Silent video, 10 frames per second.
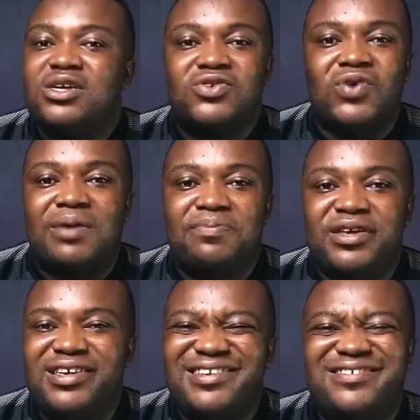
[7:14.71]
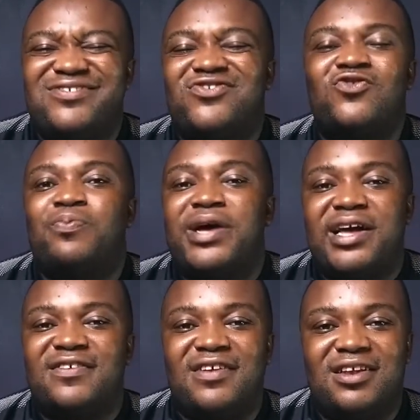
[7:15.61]
swiping is super
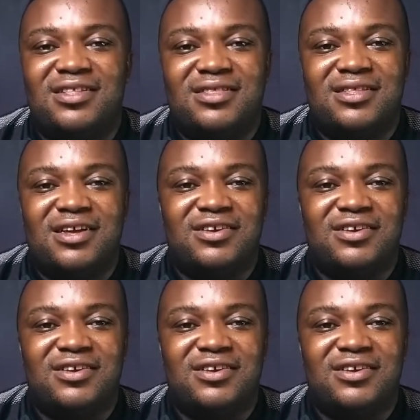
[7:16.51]
excellent.